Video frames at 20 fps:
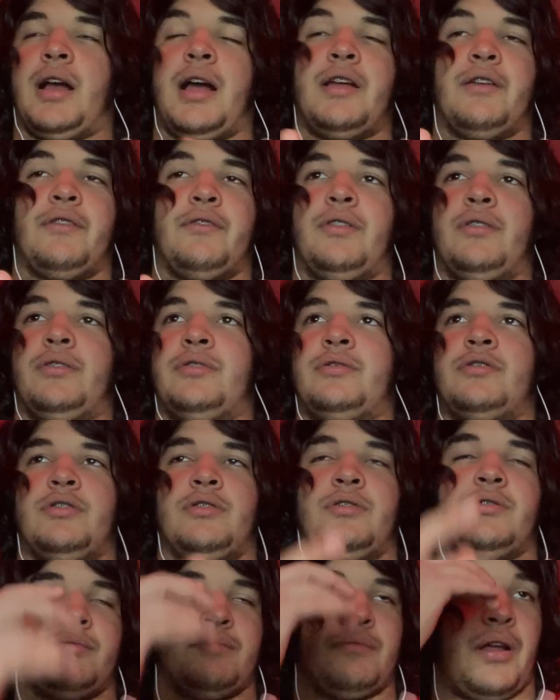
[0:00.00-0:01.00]
I,
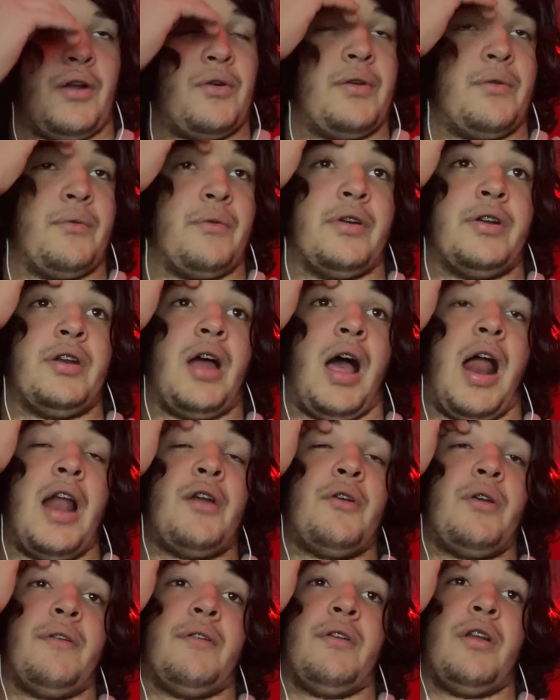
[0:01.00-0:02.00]
dude, I don't even, I
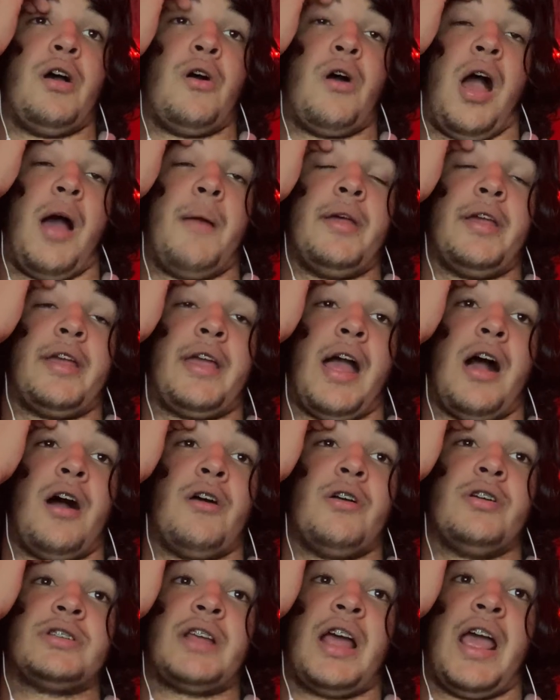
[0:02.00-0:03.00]
don't even know how many
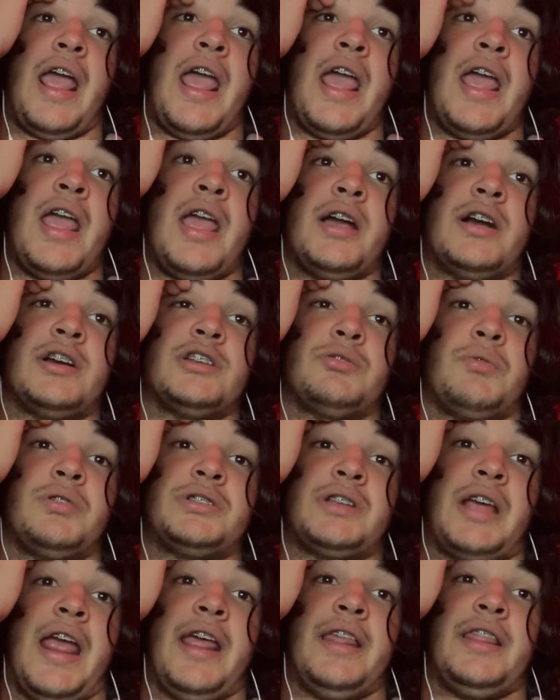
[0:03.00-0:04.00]
calories I ate because it
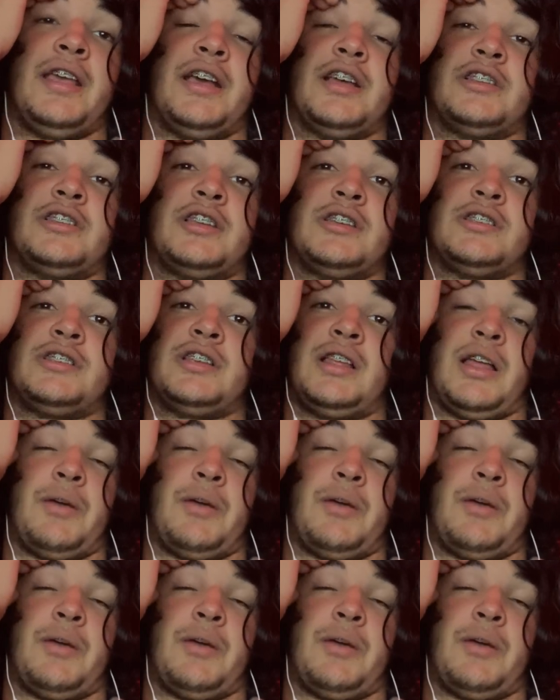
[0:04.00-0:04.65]
wasn't anything consistent.